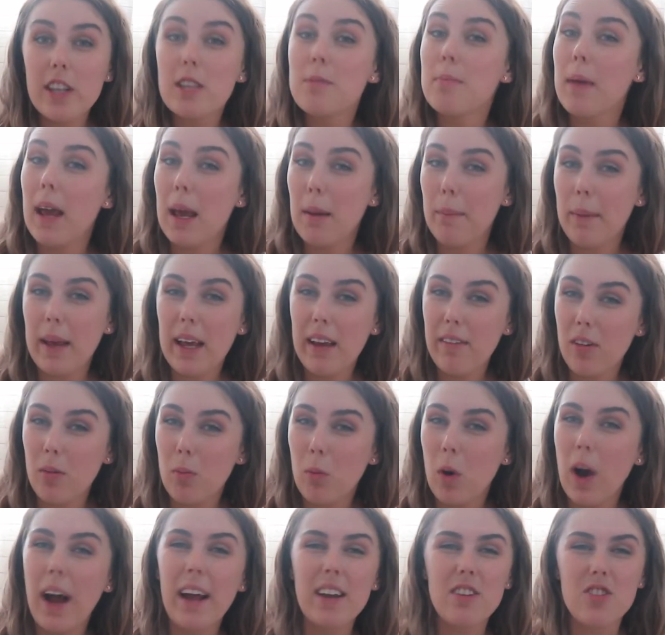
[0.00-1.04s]
maybe even
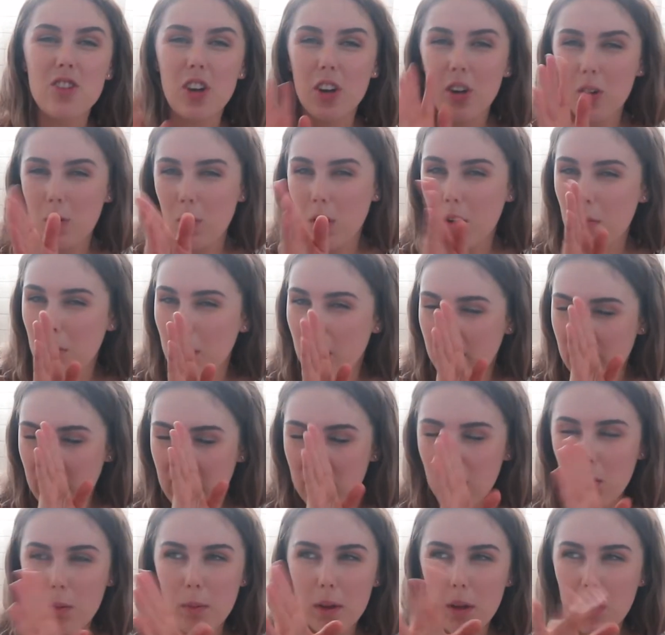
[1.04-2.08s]
more. Don't quote me on
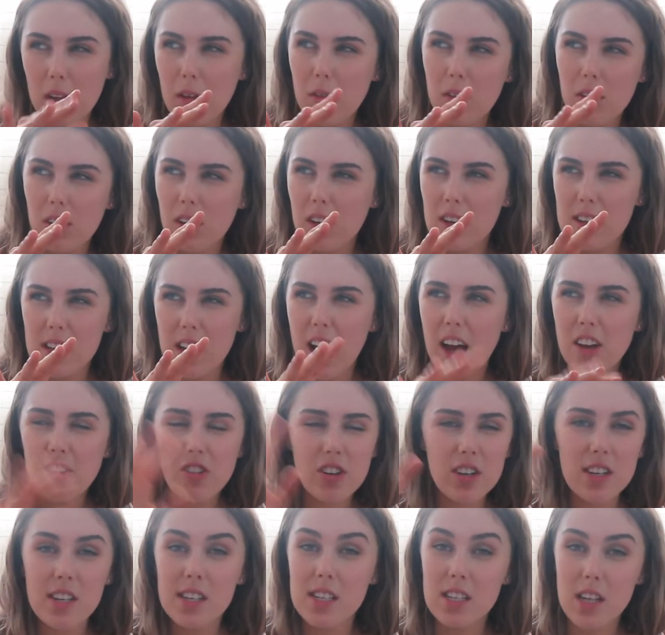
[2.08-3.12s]
that. Could be, it's
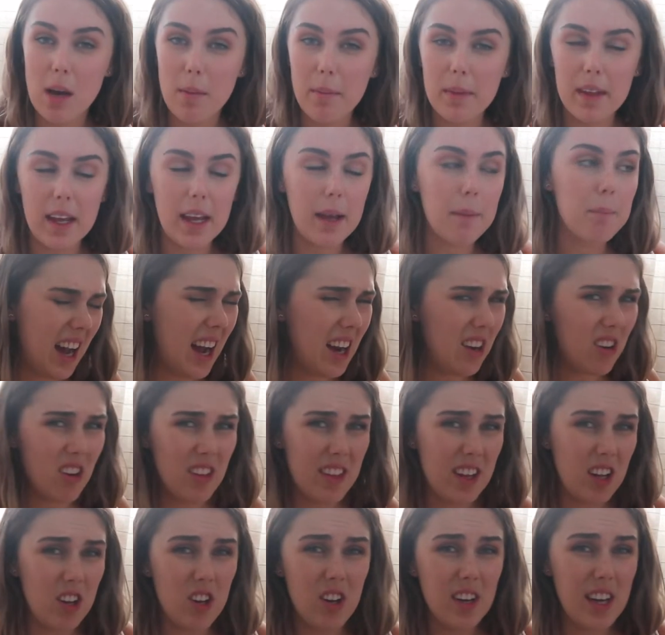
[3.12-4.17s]
100 and something. I don't
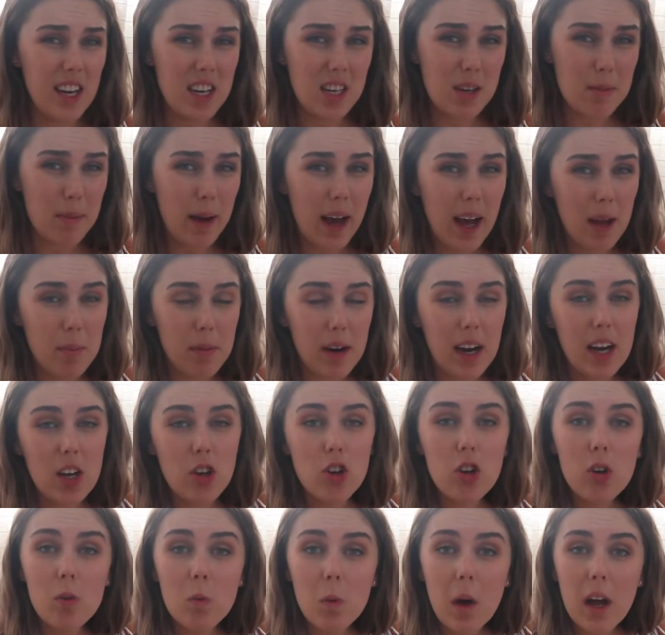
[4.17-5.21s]
think you need to buy a brand
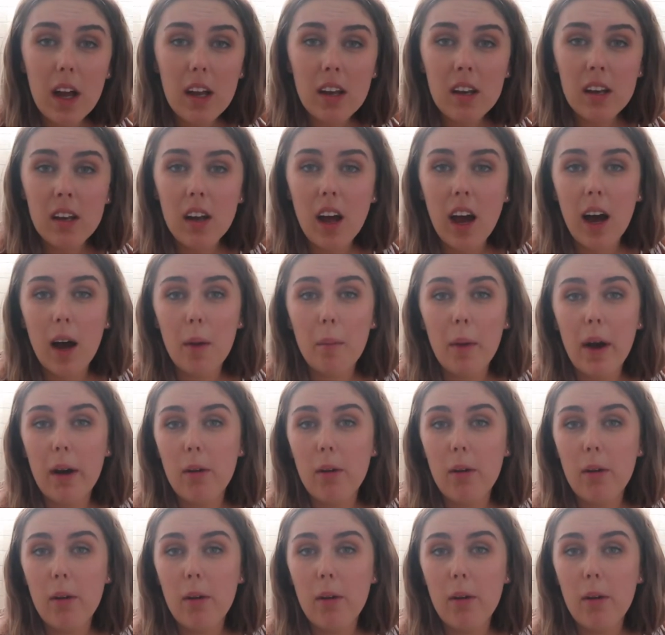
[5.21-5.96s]
new one. I